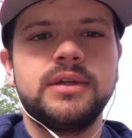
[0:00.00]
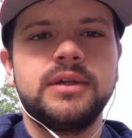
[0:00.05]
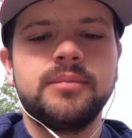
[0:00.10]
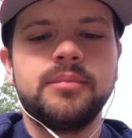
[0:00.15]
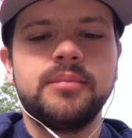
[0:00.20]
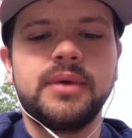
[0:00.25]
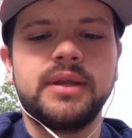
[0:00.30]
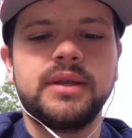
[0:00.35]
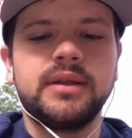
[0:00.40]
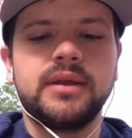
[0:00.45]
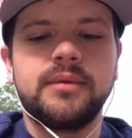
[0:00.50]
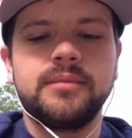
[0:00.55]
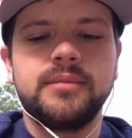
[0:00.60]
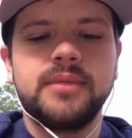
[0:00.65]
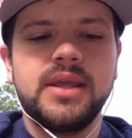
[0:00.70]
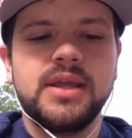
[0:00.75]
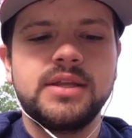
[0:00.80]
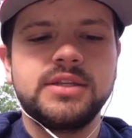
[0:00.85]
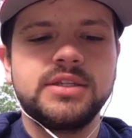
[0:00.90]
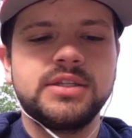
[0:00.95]
But
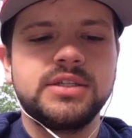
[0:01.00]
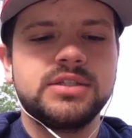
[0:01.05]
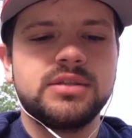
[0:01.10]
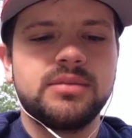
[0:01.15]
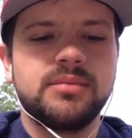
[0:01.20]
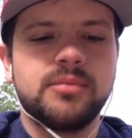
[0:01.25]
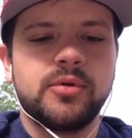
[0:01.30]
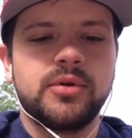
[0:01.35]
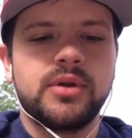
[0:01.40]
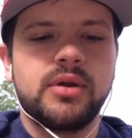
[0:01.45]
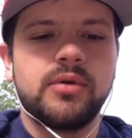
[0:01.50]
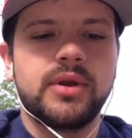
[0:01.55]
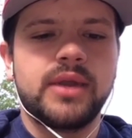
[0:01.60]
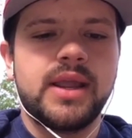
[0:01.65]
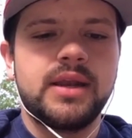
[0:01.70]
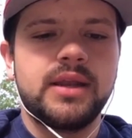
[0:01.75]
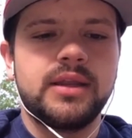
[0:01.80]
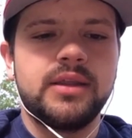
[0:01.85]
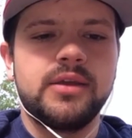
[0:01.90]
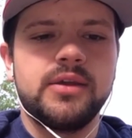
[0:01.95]
yeah, just some more
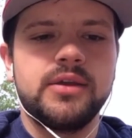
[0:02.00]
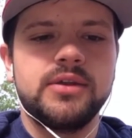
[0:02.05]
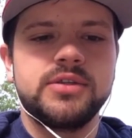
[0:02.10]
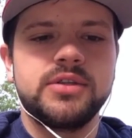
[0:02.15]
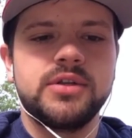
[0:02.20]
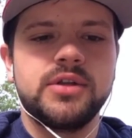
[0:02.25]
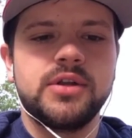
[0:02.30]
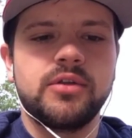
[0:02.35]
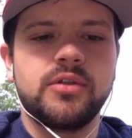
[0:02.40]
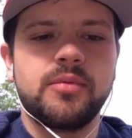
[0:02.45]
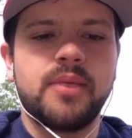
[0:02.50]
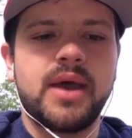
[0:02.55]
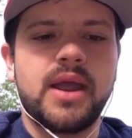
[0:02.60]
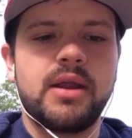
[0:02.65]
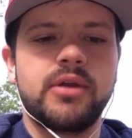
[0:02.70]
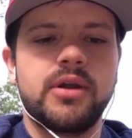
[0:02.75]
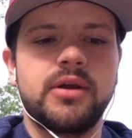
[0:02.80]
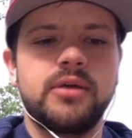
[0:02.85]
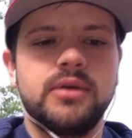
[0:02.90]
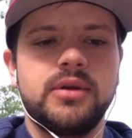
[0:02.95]
organic yo-yos. The
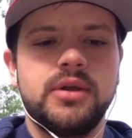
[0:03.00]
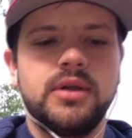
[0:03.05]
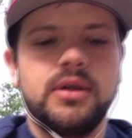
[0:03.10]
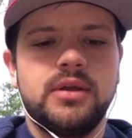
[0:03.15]
Pyro.